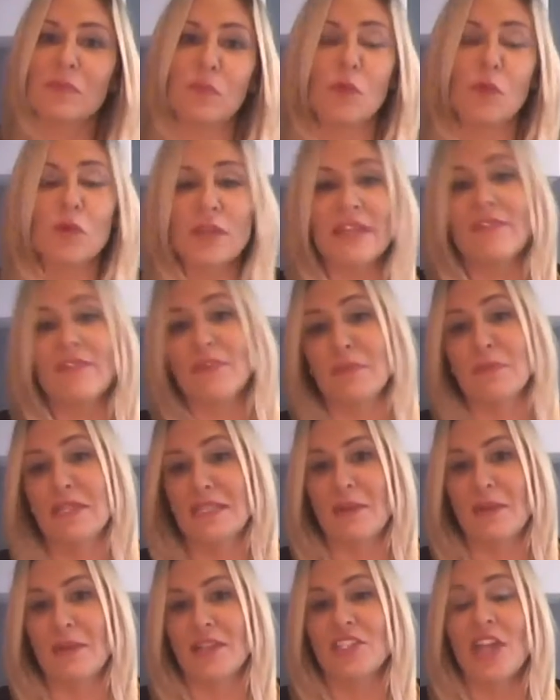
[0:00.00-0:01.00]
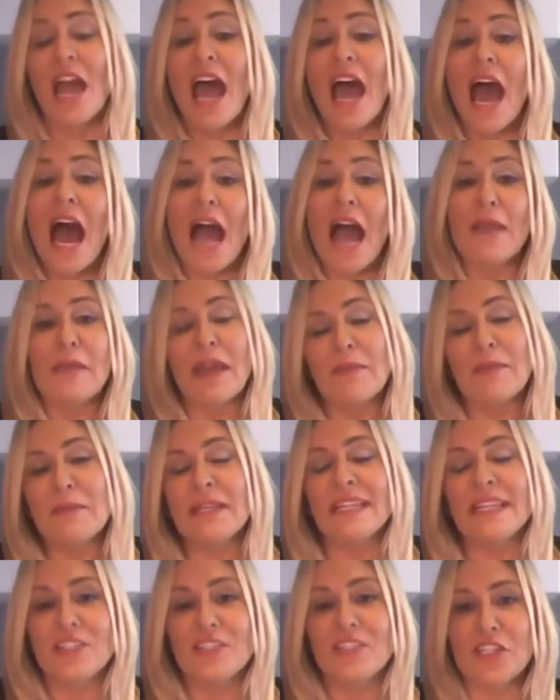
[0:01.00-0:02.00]
we'll give him this much.
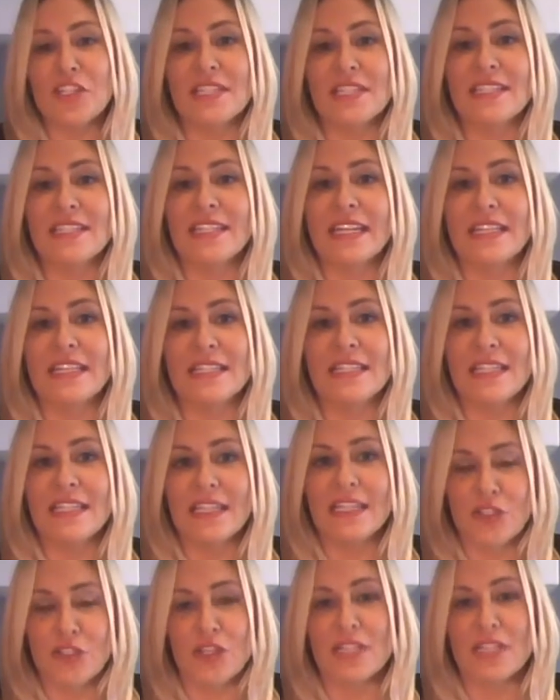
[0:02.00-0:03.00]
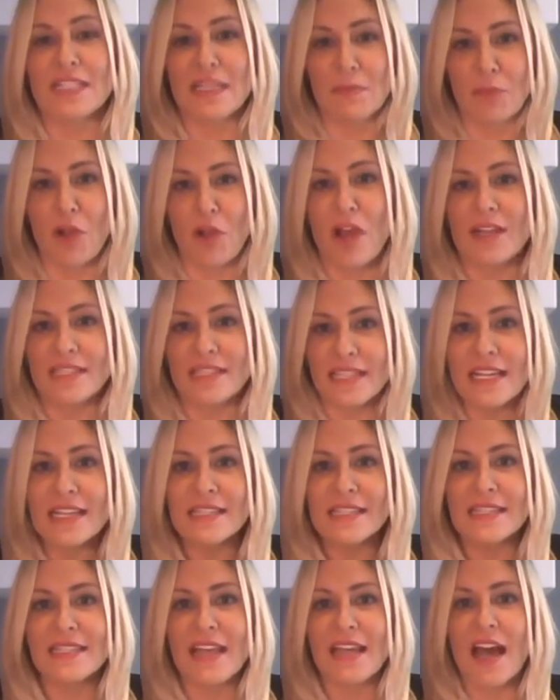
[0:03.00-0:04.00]
It's an interesting
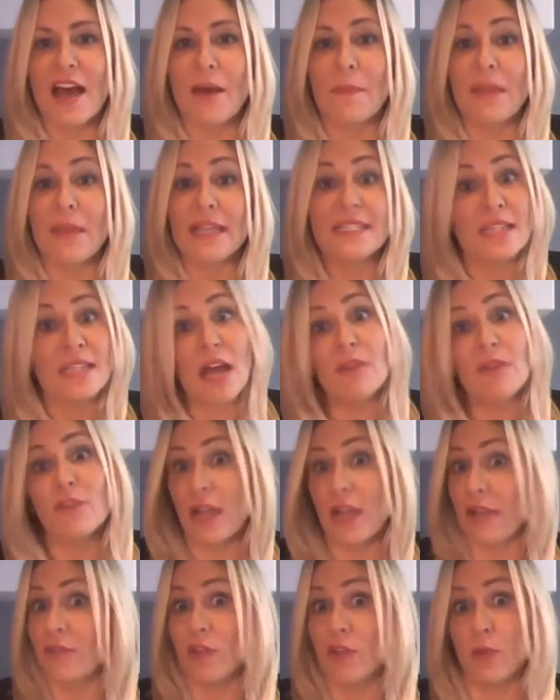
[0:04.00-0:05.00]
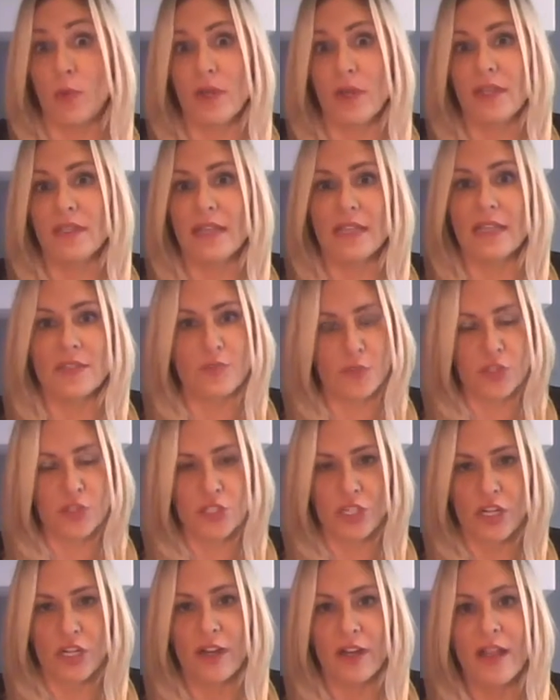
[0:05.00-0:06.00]
process. It's not for everyone, that's for
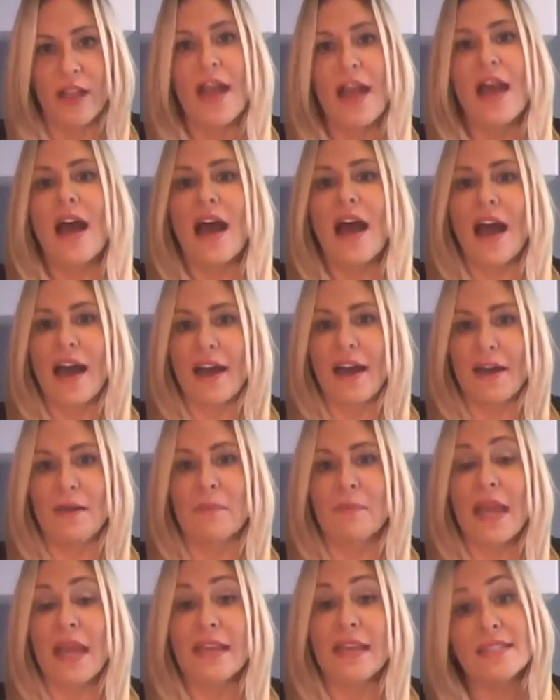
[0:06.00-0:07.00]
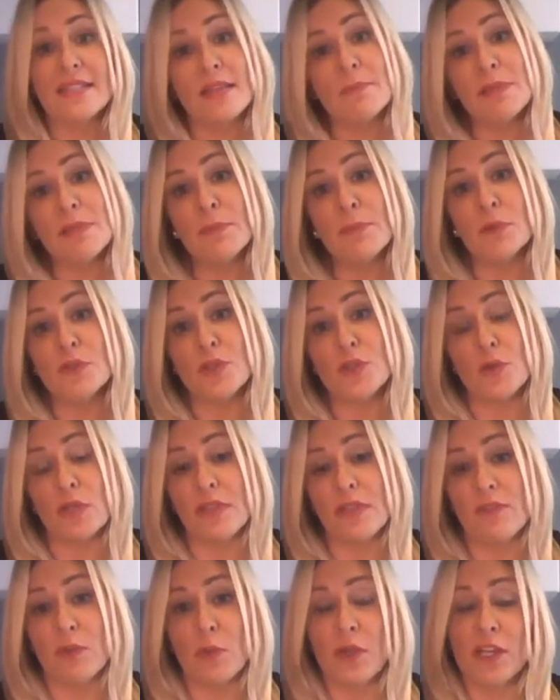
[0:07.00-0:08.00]
sure. And some people don't
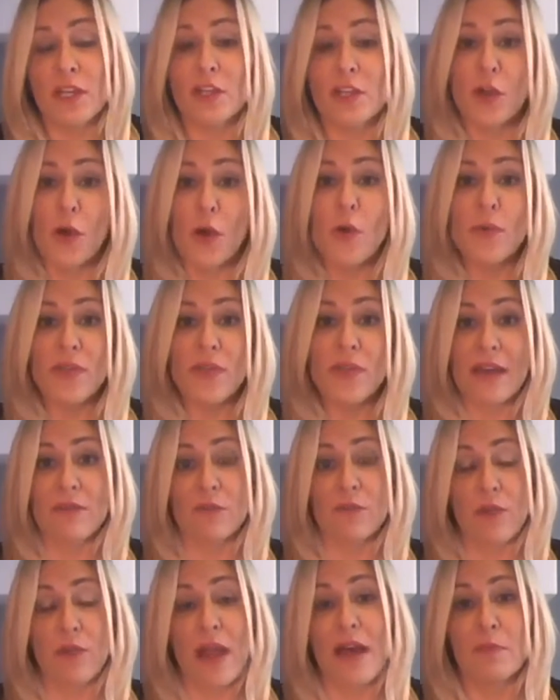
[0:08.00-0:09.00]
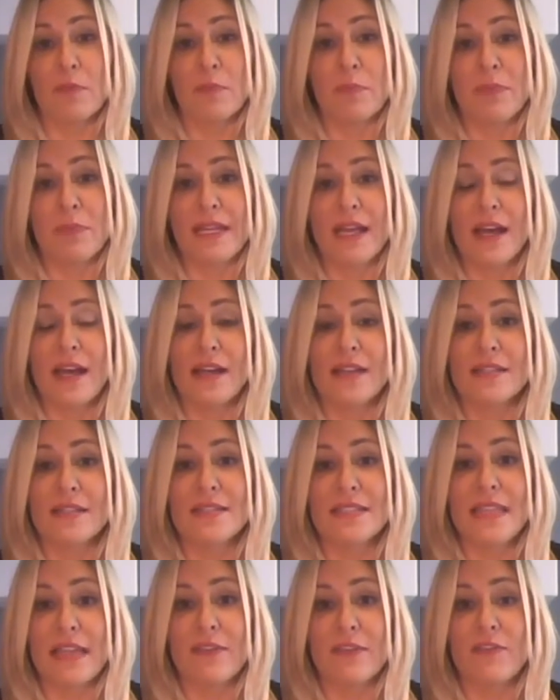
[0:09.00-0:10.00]
even want to go that route
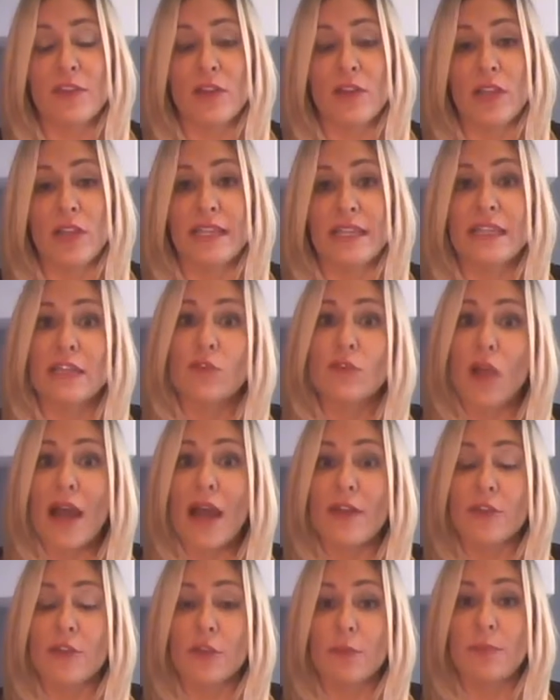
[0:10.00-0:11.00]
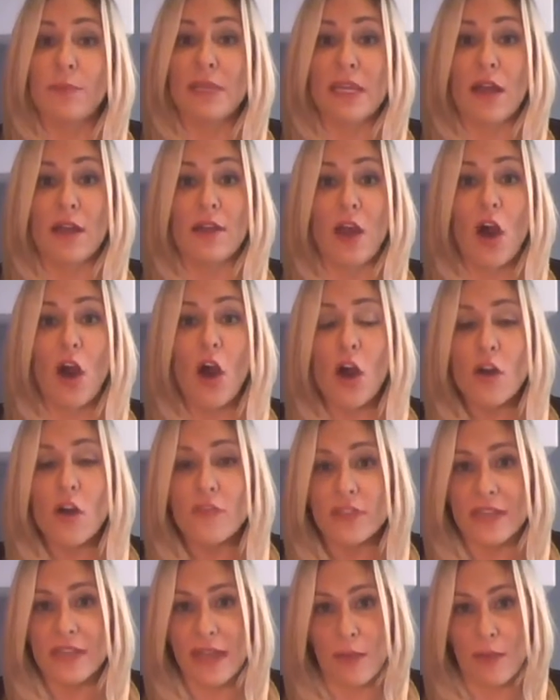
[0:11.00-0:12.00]
because they feel like they'd rather be on
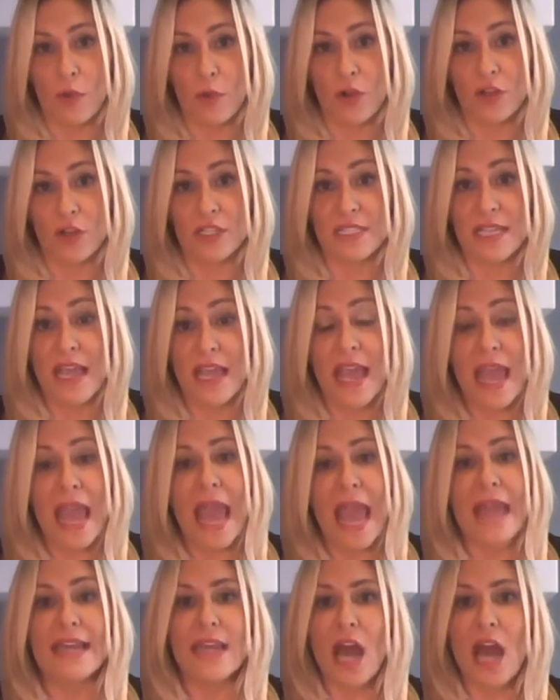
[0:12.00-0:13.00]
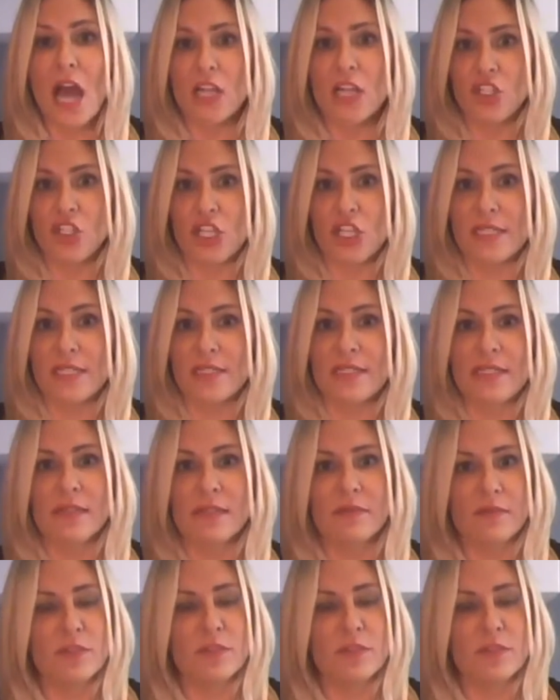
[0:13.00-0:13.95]
all the networks and not just,